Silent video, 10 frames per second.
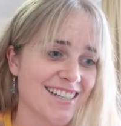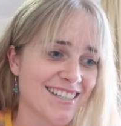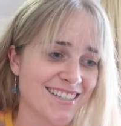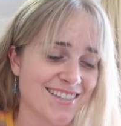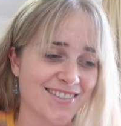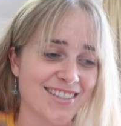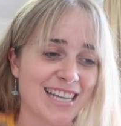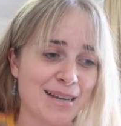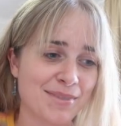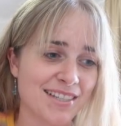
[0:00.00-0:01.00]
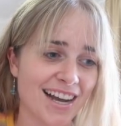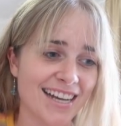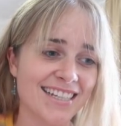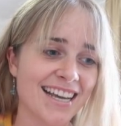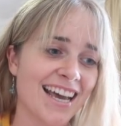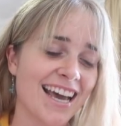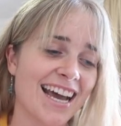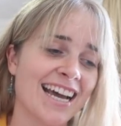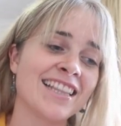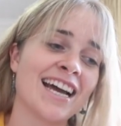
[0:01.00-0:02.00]
us, or the same side,
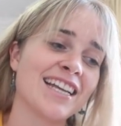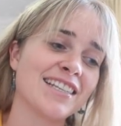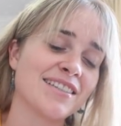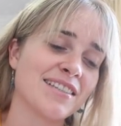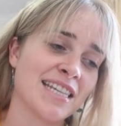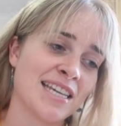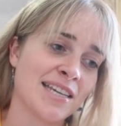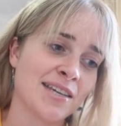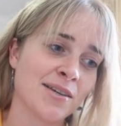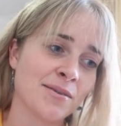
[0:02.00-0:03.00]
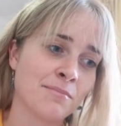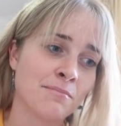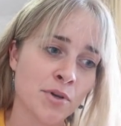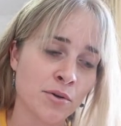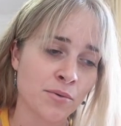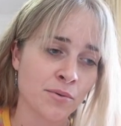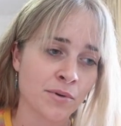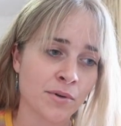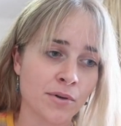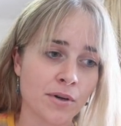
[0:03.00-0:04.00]
and that the
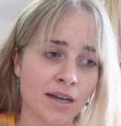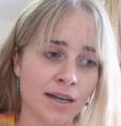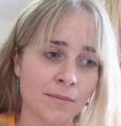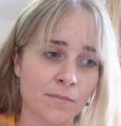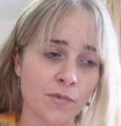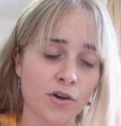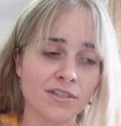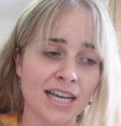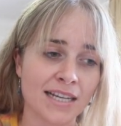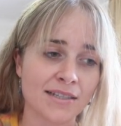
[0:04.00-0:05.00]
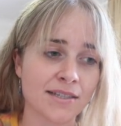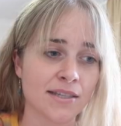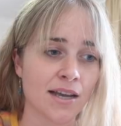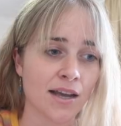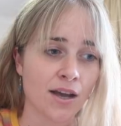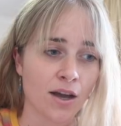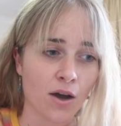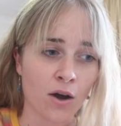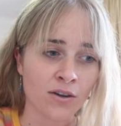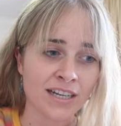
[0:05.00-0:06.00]
Moon rotates
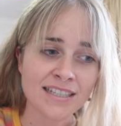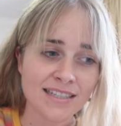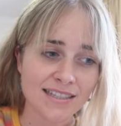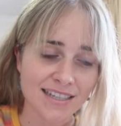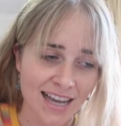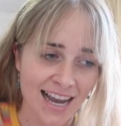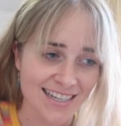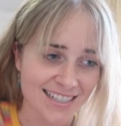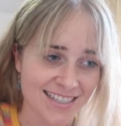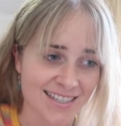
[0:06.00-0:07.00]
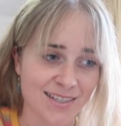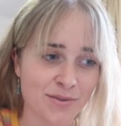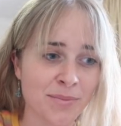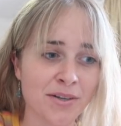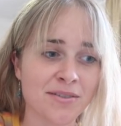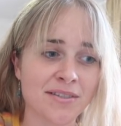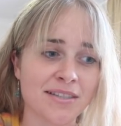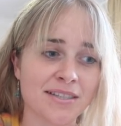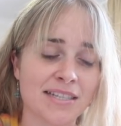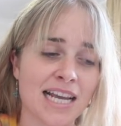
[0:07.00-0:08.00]
on its axis
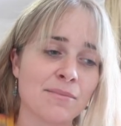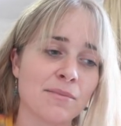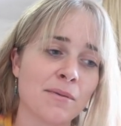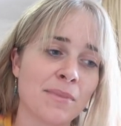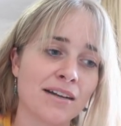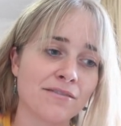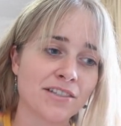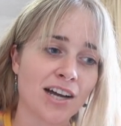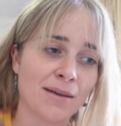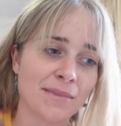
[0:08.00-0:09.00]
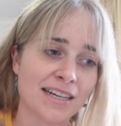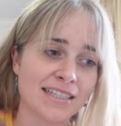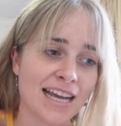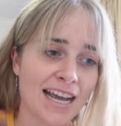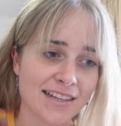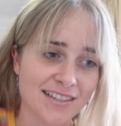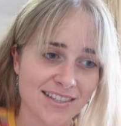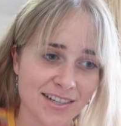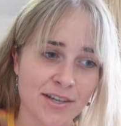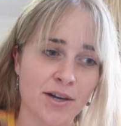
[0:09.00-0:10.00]
almost the same amount of time that it takes
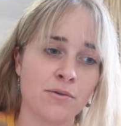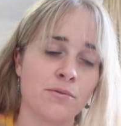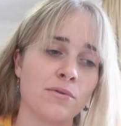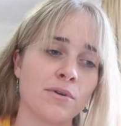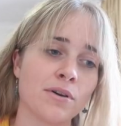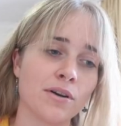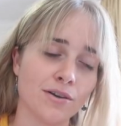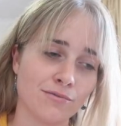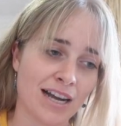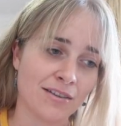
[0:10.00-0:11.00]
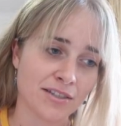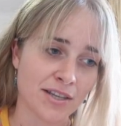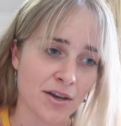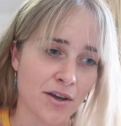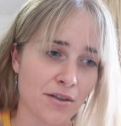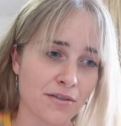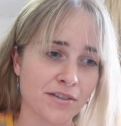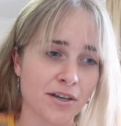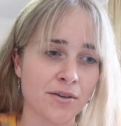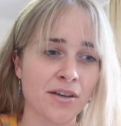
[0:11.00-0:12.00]
to go around the Earth.
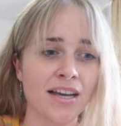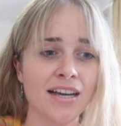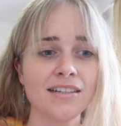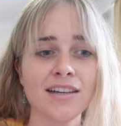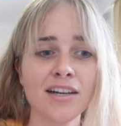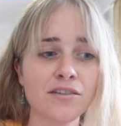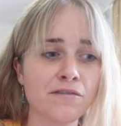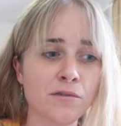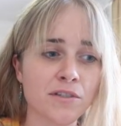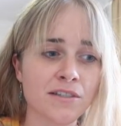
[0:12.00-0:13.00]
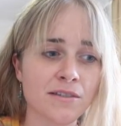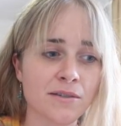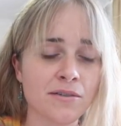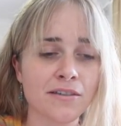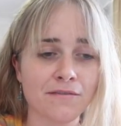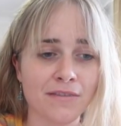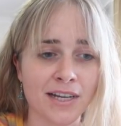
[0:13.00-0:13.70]
So tidal forces sort of,